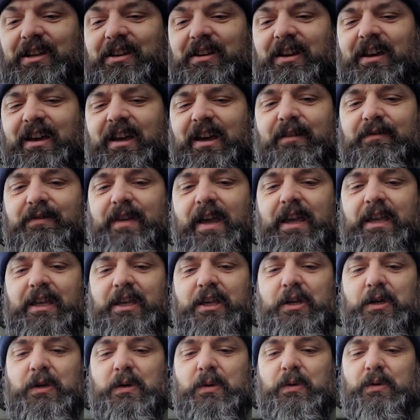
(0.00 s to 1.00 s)
They
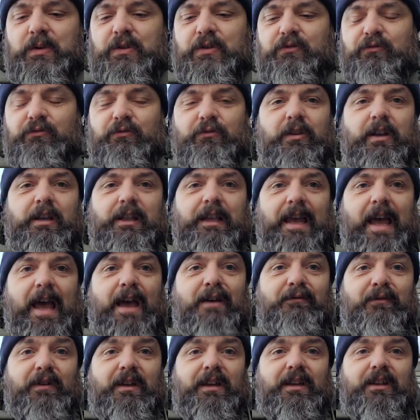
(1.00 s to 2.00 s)
use really
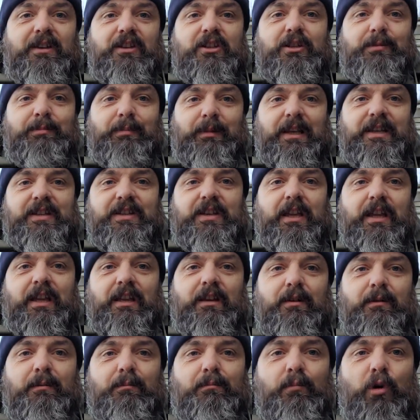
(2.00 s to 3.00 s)
heavy splitting
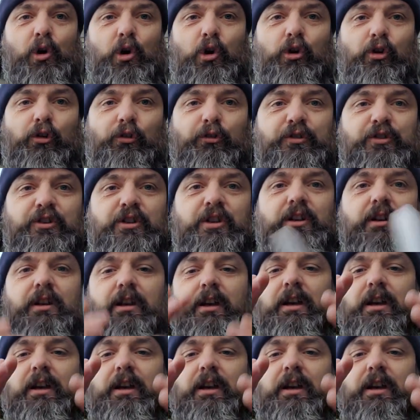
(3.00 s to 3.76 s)
mauls.